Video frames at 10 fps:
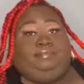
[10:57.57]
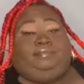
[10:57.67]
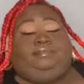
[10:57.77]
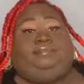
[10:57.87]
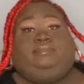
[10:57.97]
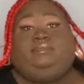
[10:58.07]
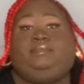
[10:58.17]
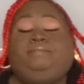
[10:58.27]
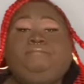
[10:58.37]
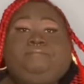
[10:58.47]

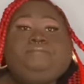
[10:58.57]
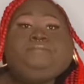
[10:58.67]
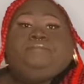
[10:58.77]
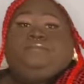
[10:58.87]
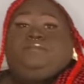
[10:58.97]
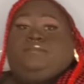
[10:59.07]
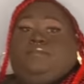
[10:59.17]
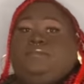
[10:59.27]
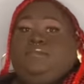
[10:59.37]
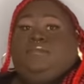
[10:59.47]

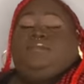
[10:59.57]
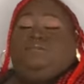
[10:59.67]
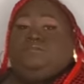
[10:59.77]
(silence)